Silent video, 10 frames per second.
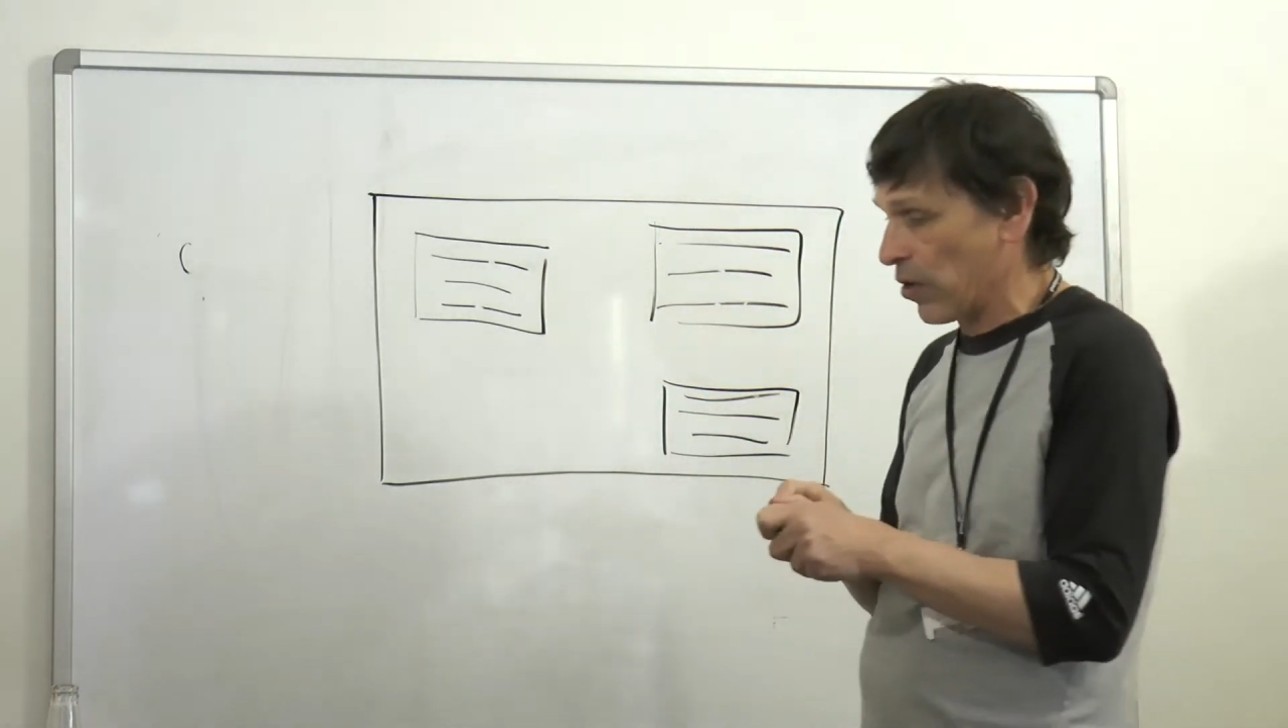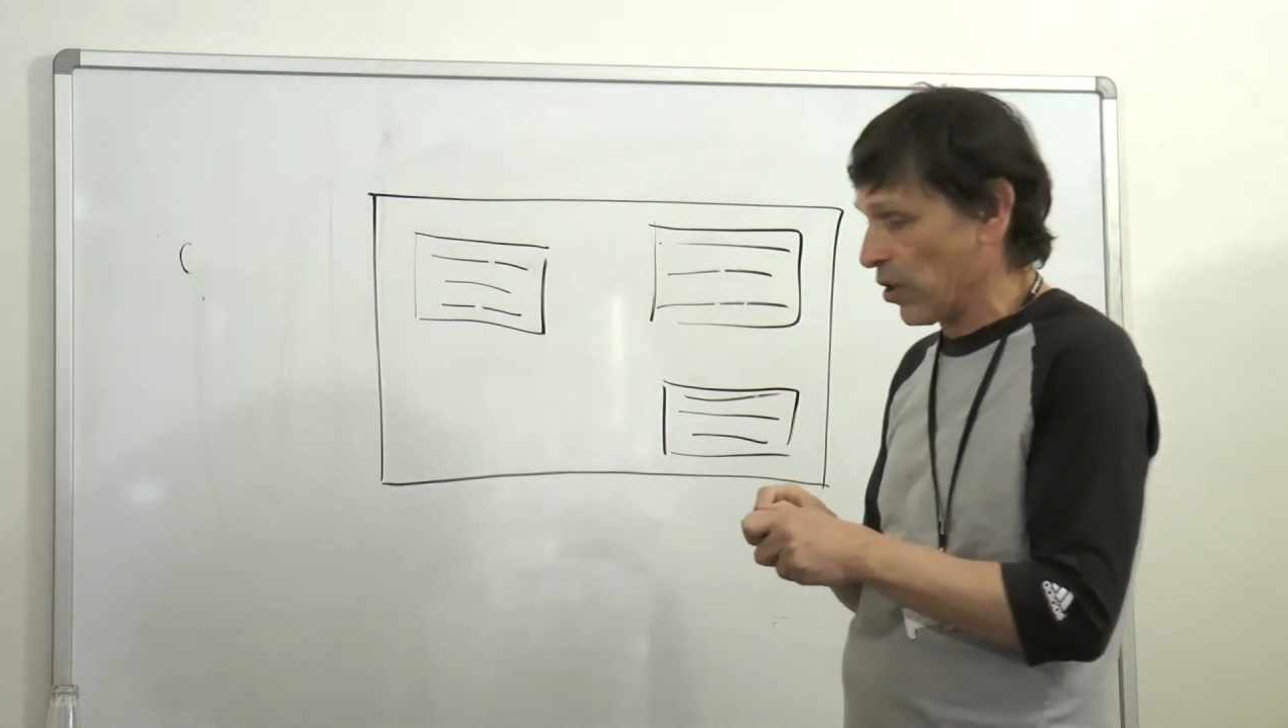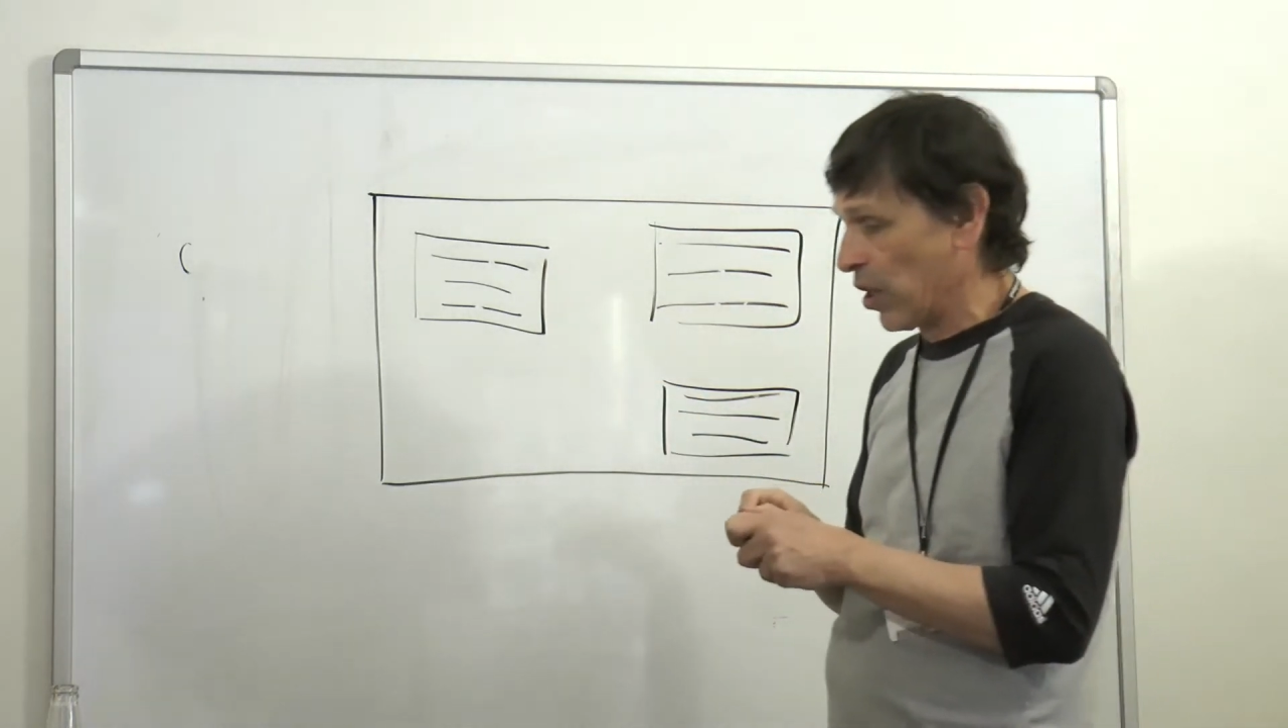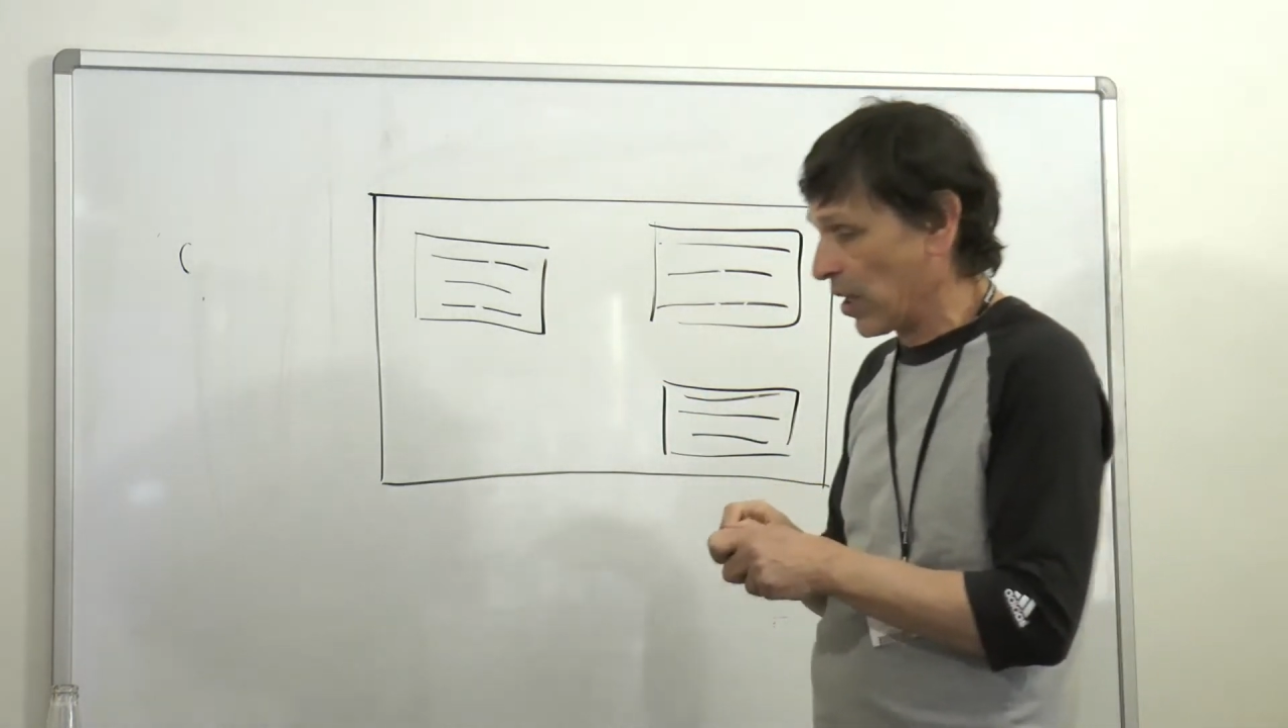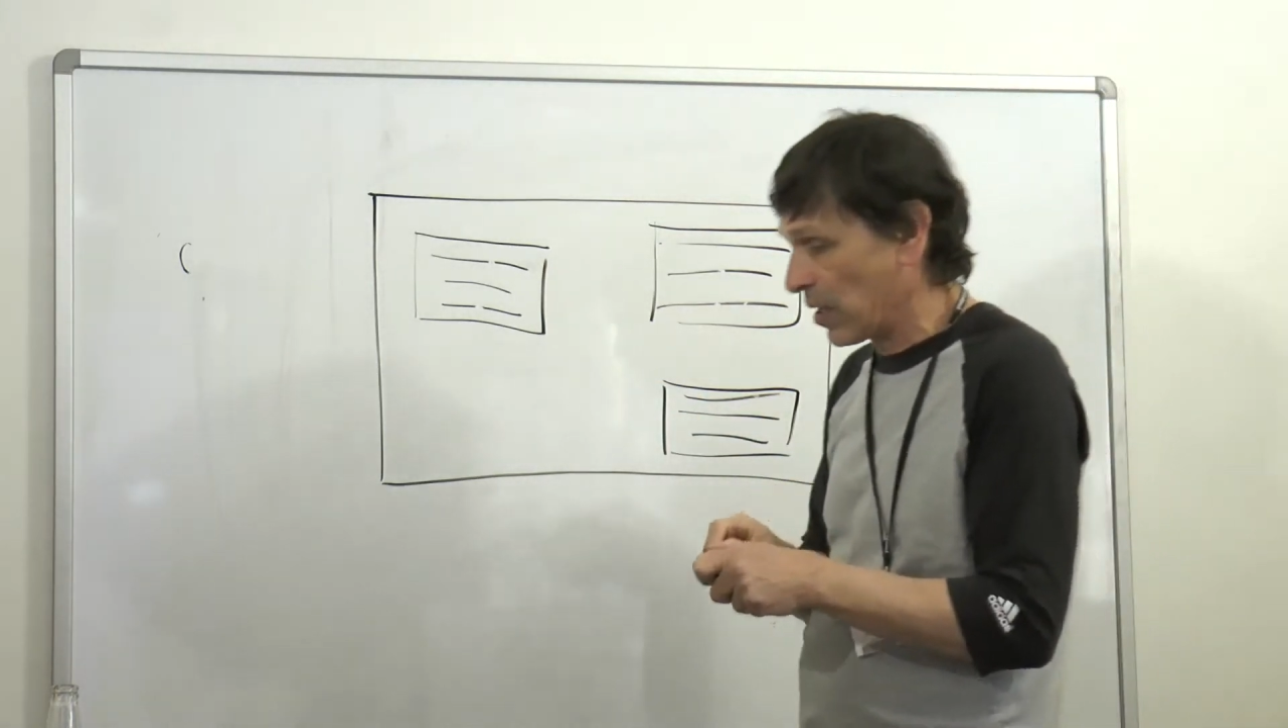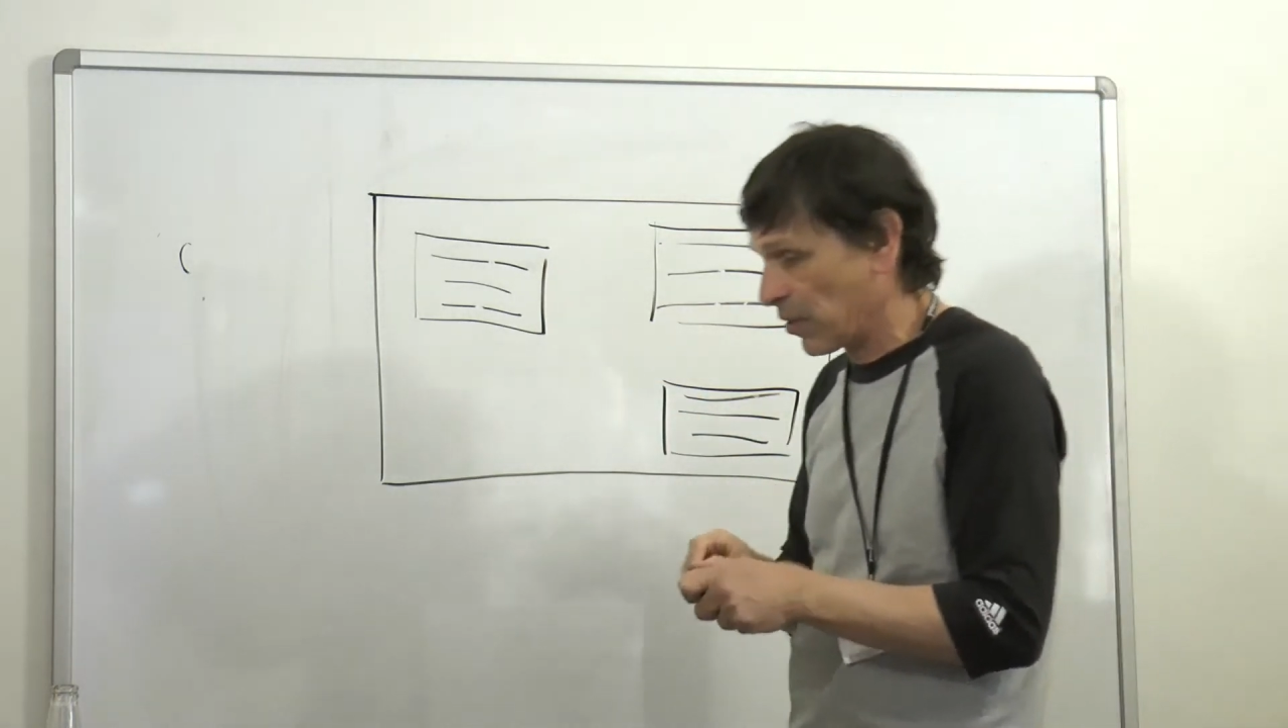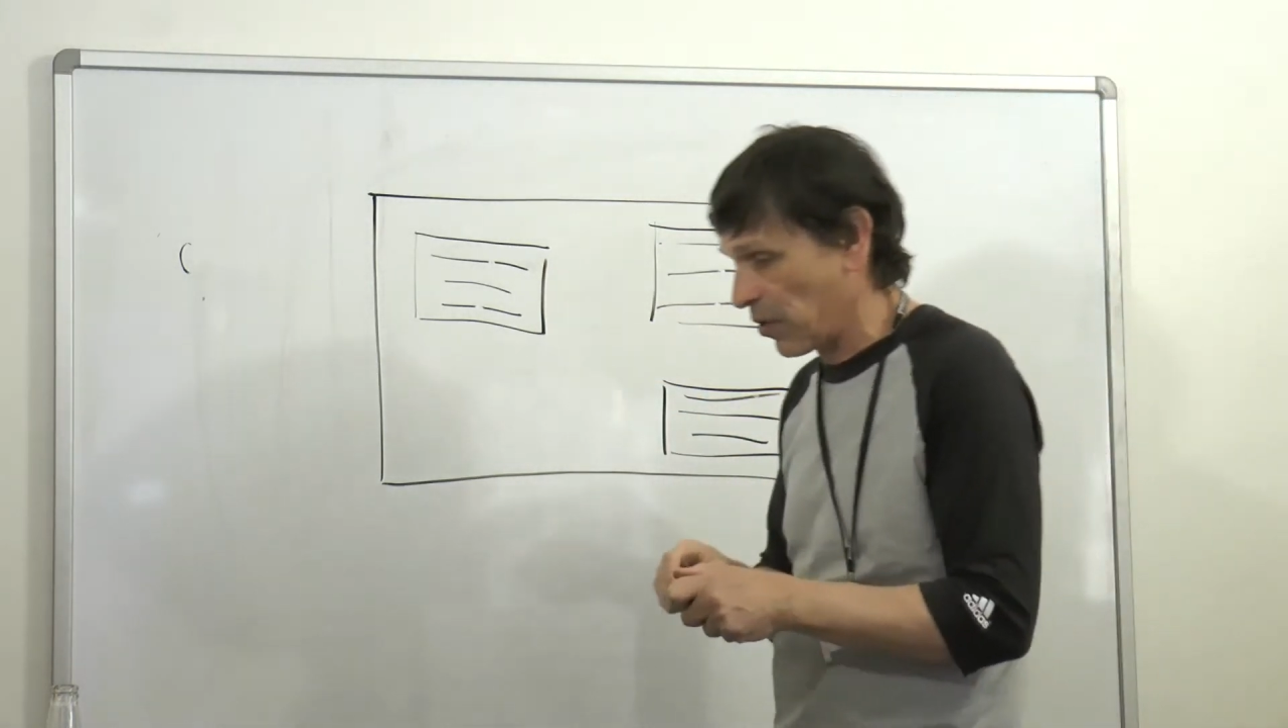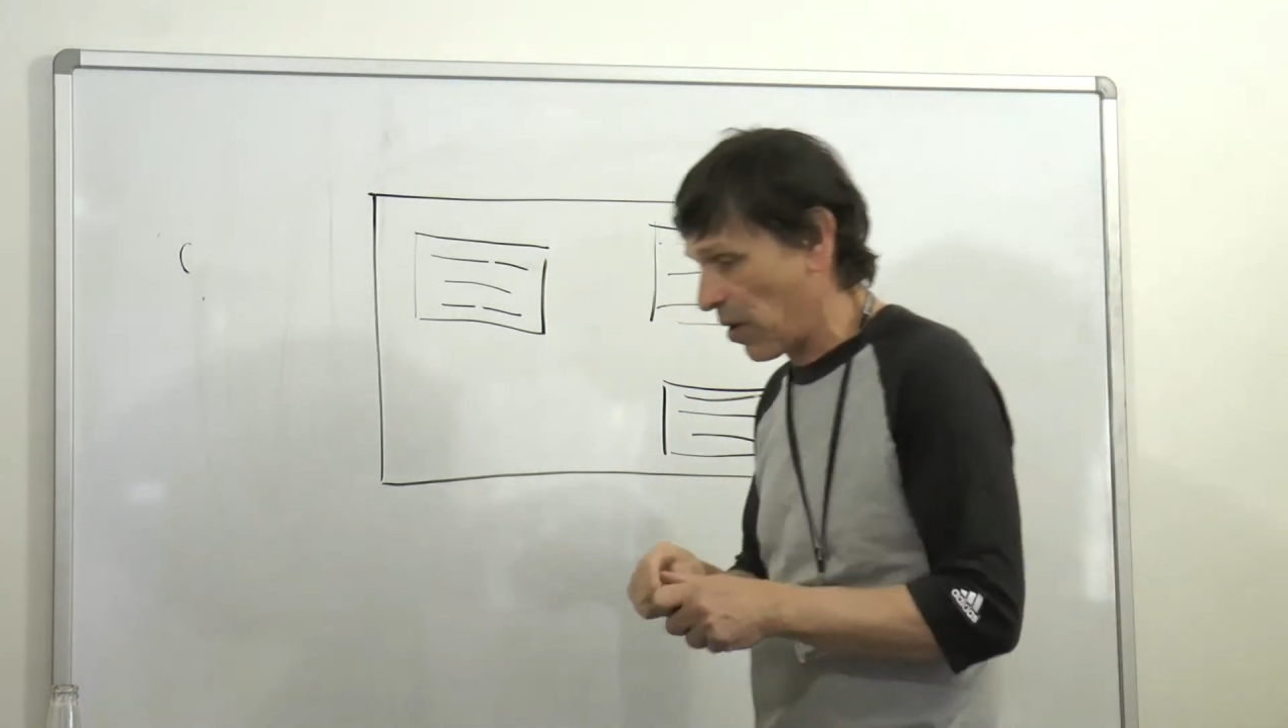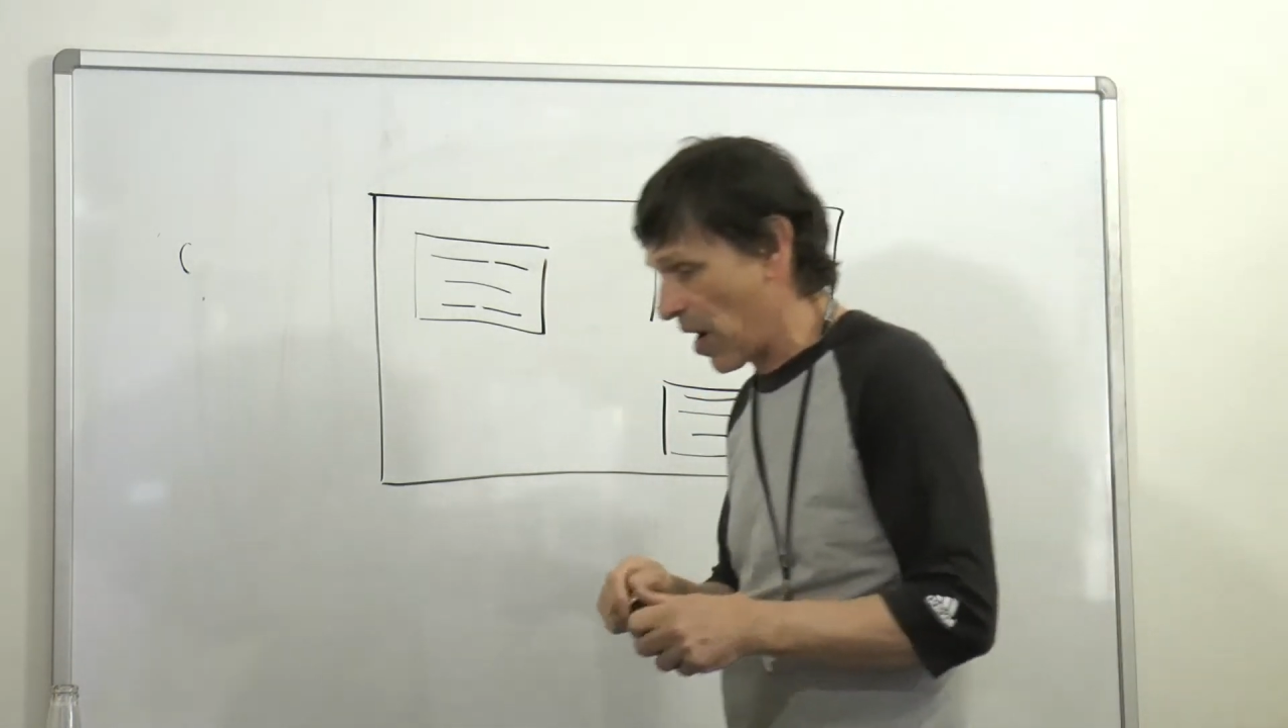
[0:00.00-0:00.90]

to look, so their